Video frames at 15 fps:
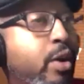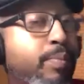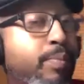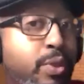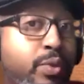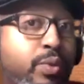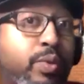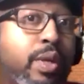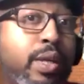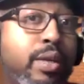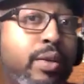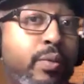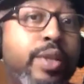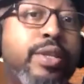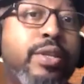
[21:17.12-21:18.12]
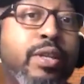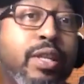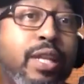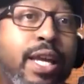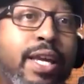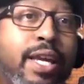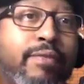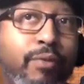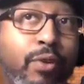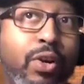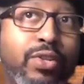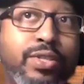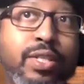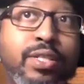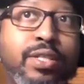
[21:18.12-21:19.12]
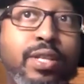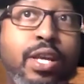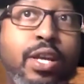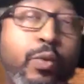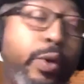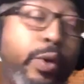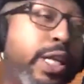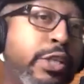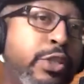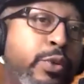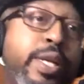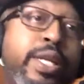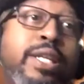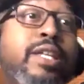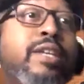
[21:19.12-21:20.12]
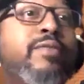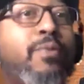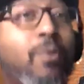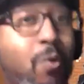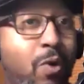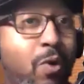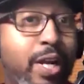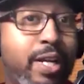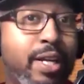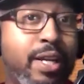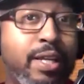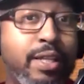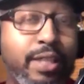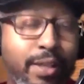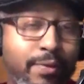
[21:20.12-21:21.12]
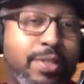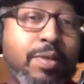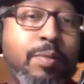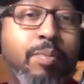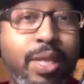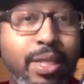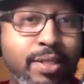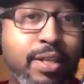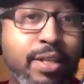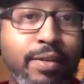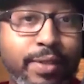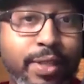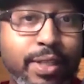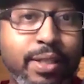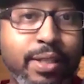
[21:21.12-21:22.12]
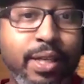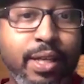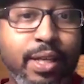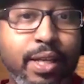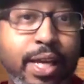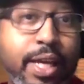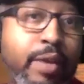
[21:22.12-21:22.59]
you with your lane versus we didn't do anything for it. Give us a piece of it. Exactly. And